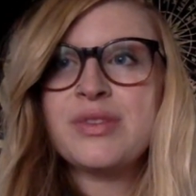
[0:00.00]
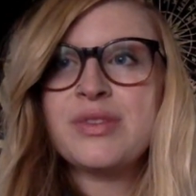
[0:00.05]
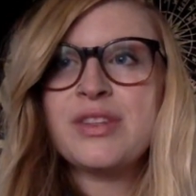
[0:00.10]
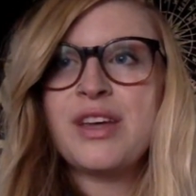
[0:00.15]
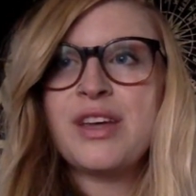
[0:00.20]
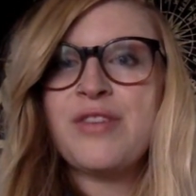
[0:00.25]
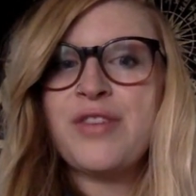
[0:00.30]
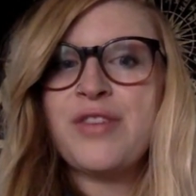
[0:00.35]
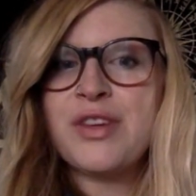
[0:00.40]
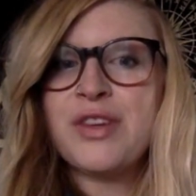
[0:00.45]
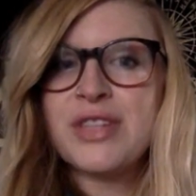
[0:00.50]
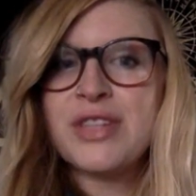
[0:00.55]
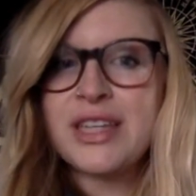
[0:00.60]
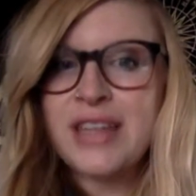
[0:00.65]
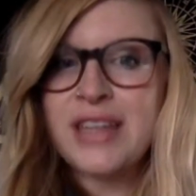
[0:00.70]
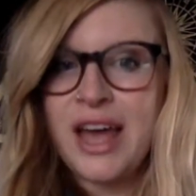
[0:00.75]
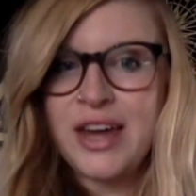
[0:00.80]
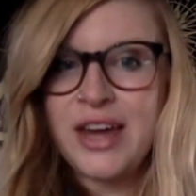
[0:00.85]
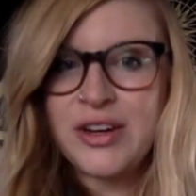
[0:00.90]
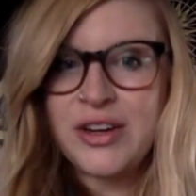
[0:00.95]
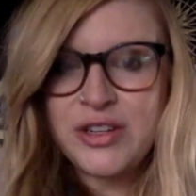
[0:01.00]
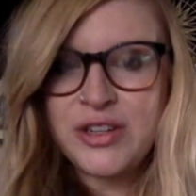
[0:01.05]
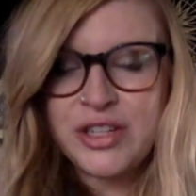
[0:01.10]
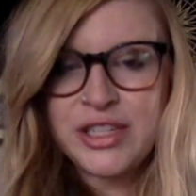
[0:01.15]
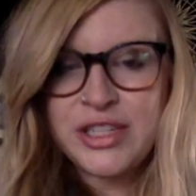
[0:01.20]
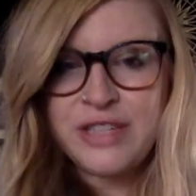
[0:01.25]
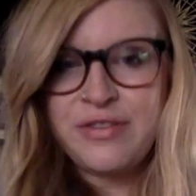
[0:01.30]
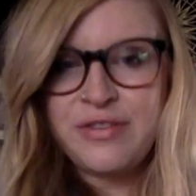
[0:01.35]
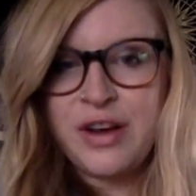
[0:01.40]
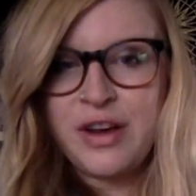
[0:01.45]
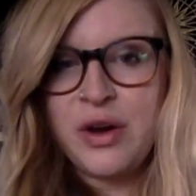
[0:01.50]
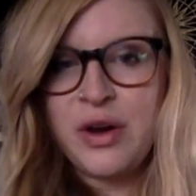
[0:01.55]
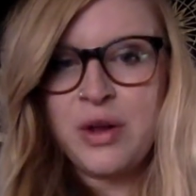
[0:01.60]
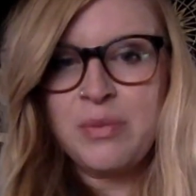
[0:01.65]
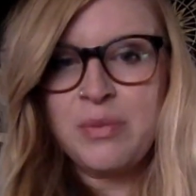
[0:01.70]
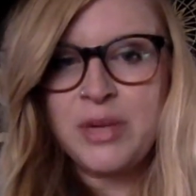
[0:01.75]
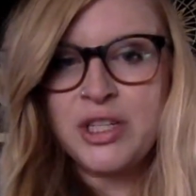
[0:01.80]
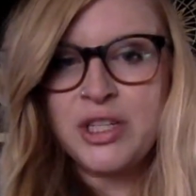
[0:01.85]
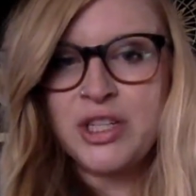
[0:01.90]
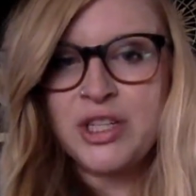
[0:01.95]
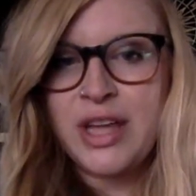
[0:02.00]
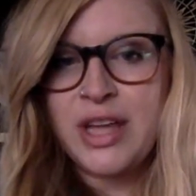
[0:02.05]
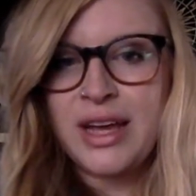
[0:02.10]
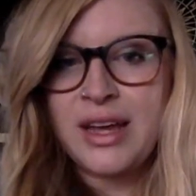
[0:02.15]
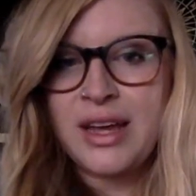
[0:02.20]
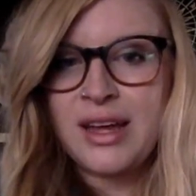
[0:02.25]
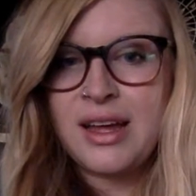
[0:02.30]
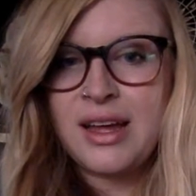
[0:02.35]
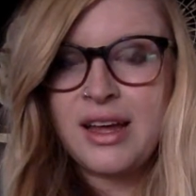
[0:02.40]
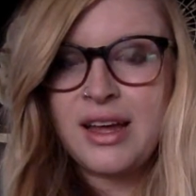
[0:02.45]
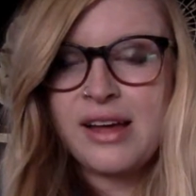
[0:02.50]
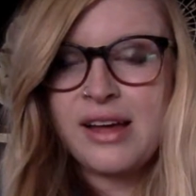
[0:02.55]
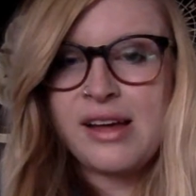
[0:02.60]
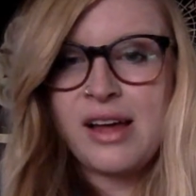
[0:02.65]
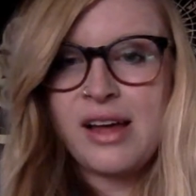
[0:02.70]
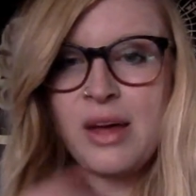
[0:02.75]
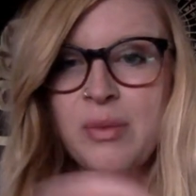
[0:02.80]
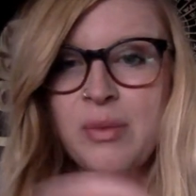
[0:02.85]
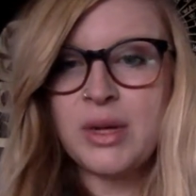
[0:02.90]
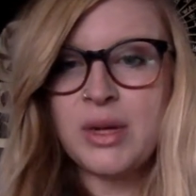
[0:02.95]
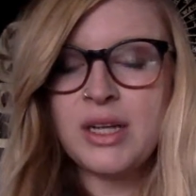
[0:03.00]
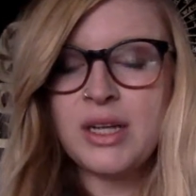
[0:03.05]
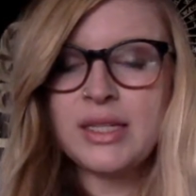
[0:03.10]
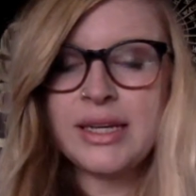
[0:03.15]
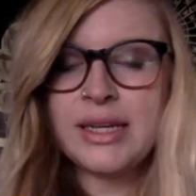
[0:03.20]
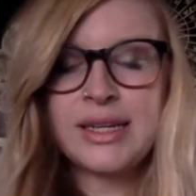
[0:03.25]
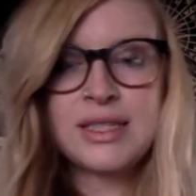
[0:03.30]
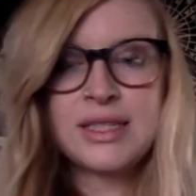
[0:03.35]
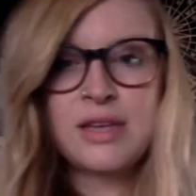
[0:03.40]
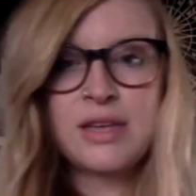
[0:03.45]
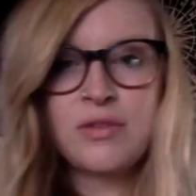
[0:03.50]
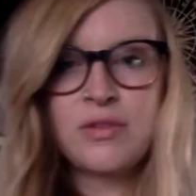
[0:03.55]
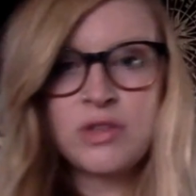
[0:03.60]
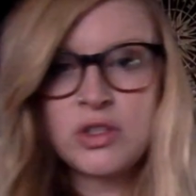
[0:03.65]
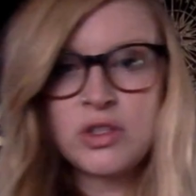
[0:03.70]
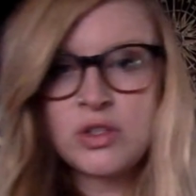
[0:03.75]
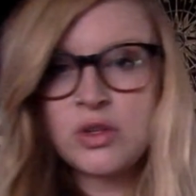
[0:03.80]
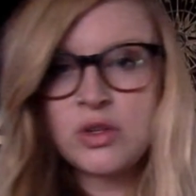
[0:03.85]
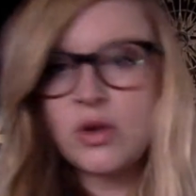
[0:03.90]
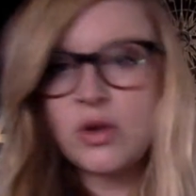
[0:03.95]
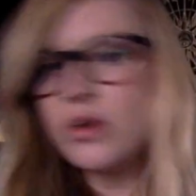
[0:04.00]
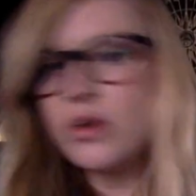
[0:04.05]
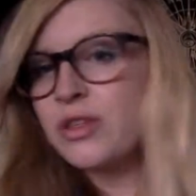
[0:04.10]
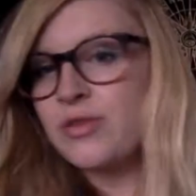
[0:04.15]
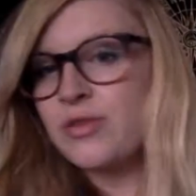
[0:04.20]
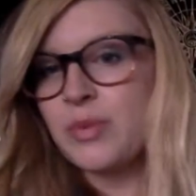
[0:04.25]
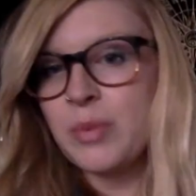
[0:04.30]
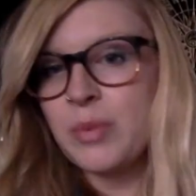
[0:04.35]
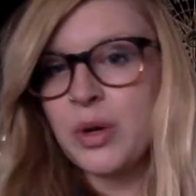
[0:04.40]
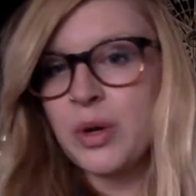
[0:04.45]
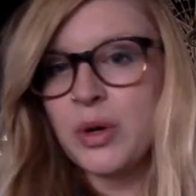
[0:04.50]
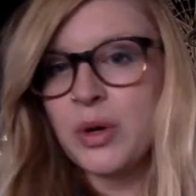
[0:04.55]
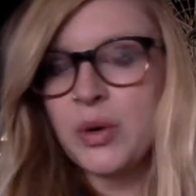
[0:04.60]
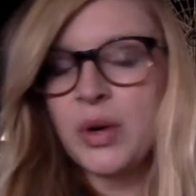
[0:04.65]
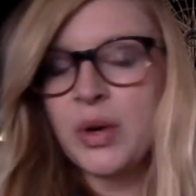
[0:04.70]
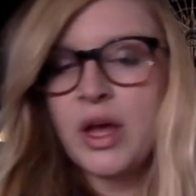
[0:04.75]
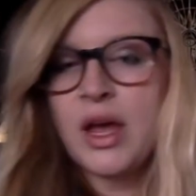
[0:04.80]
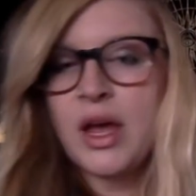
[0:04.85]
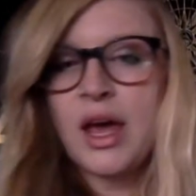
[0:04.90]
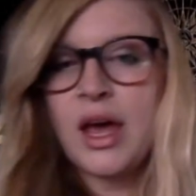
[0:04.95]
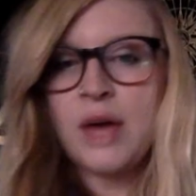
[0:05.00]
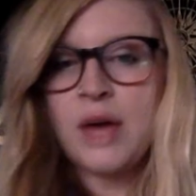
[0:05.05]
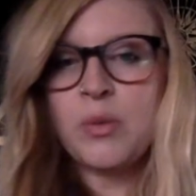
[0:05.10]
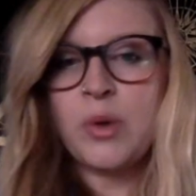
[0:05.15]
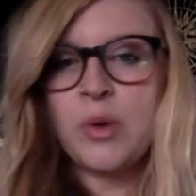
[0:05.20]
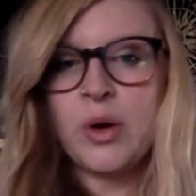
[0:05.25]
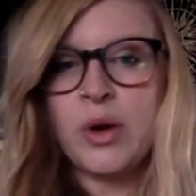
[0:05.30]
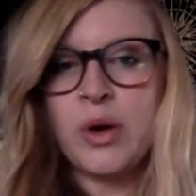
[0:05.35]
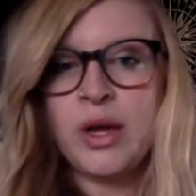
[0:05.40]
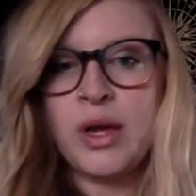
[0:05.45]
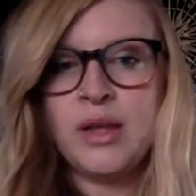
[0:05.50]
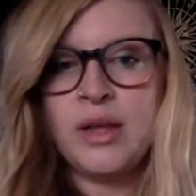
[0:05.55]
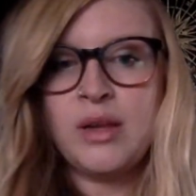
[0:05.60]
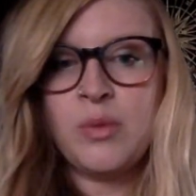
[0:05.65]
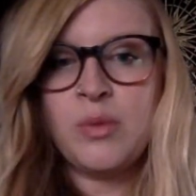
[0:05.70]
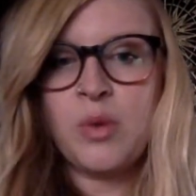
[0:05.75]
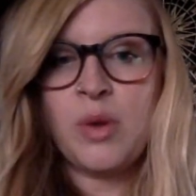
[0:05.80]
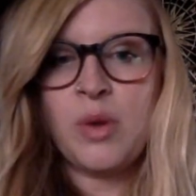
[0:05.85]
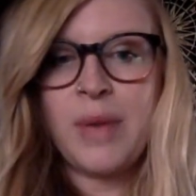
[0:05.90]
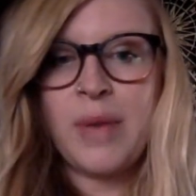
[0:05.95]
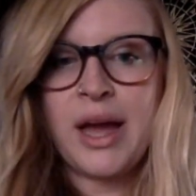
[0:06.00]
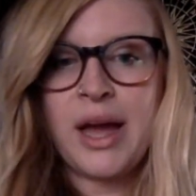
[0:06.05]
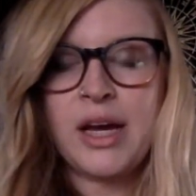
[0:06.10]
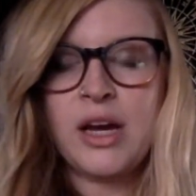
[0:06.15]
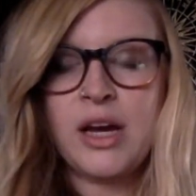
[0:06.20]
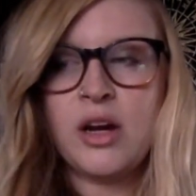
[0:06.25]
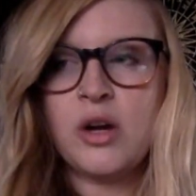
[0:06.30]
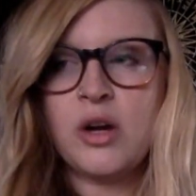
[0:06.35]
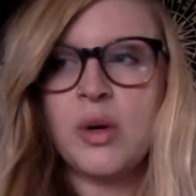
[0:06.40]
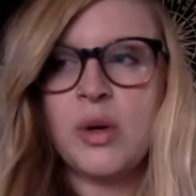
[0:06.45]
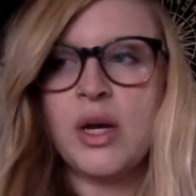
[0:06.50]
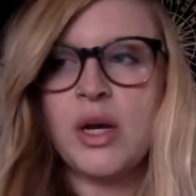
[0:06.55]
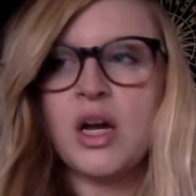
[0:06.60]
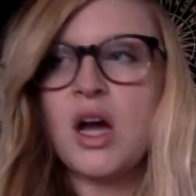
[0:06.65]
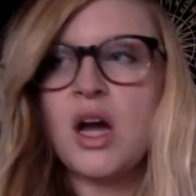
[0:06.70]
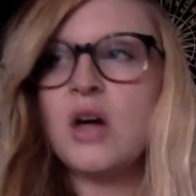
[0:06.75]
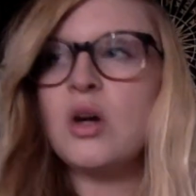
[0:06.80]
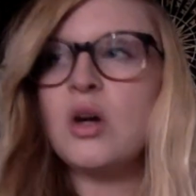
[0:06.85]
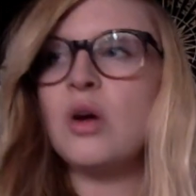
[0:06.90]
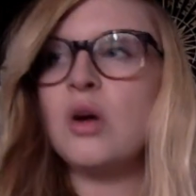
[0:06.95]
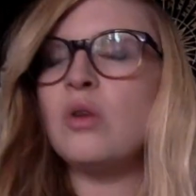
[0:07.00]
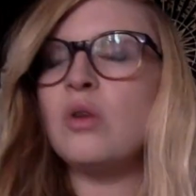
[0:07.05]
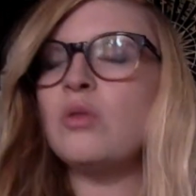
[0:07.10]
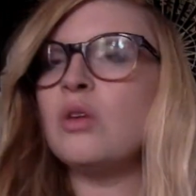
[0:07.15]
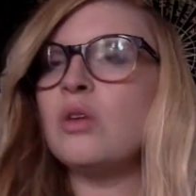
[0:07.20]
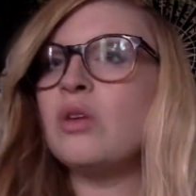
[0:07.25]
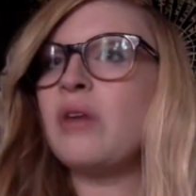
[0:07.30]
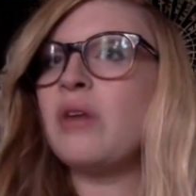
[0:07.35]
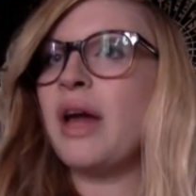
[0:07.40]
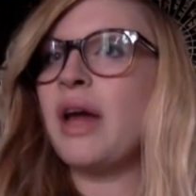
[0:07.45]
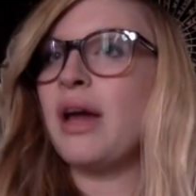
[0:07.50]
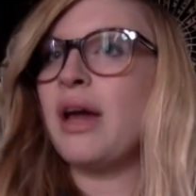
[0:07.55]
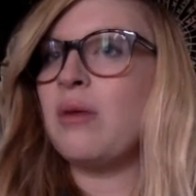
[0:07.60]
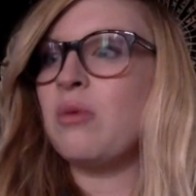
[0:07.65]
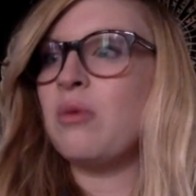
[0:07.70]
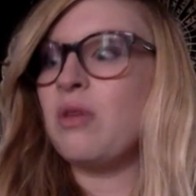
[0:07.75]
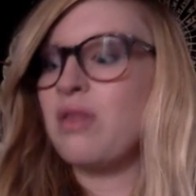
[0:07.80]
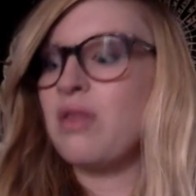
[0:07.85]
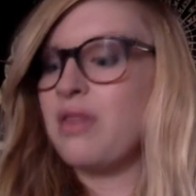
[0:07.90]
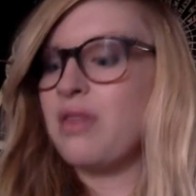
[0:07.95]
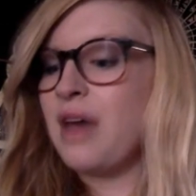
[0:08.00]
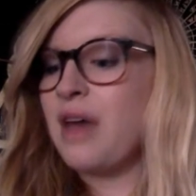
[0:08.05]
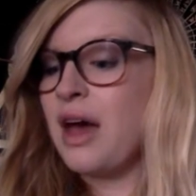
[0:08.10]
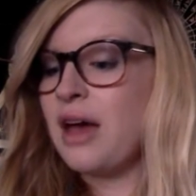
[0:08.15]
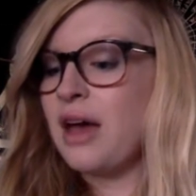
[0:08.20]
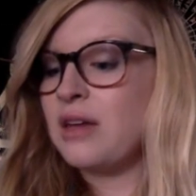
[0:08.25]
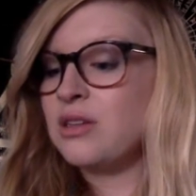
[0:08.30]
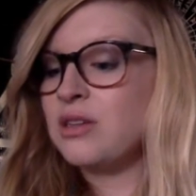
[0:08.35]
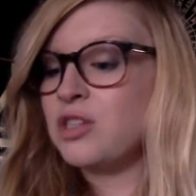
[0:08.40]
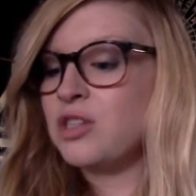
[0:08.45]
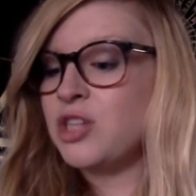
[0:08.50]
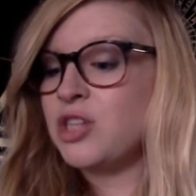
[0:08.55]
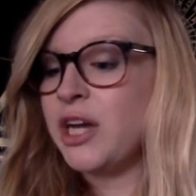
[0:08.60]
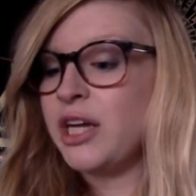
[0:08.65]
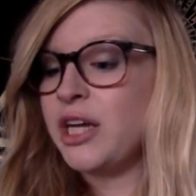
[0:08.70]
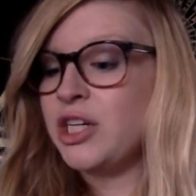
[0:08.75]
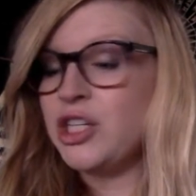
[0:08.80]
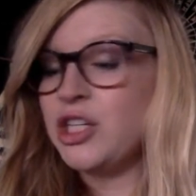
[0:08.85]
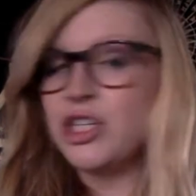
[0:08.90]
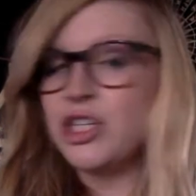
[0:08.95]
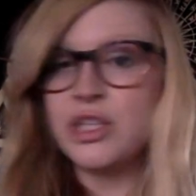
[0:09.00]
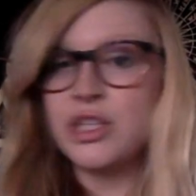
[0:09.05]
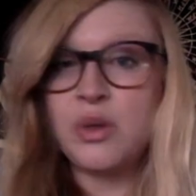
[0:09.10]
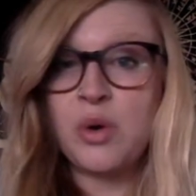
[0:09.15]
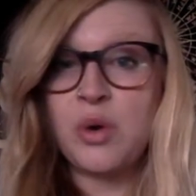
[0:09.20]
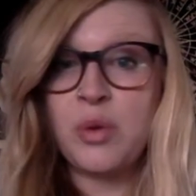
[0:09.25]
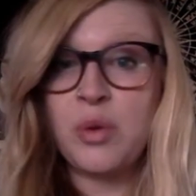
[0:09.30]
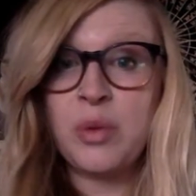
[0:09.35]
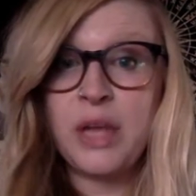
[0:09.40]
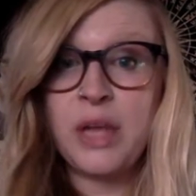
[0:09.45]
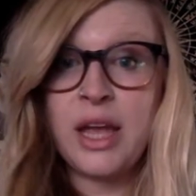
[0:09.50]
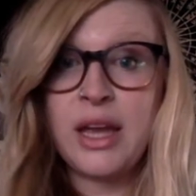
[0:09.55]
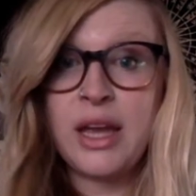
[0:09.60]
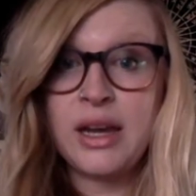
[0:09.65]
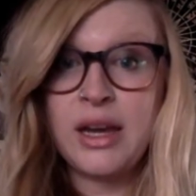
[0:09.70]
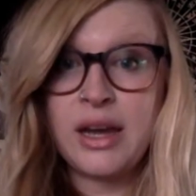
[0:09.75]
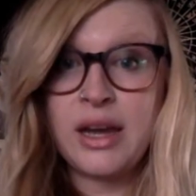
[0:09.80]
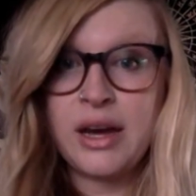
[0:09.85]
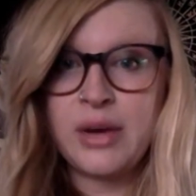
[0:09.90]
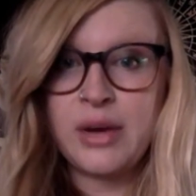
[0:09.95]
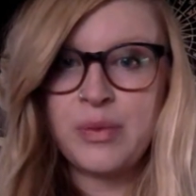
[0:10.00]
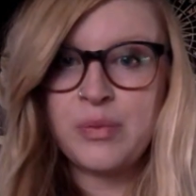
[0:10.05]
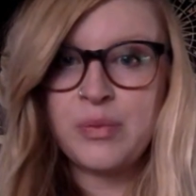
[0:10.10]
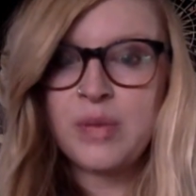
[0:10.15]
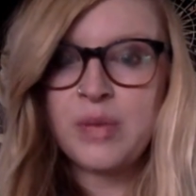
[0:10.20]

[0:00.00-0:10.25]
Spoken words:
it feels like the energy is very much like, I'm going to take 7 swords from you. And we're back here going, oh, okay, well, that changes the whole plan now.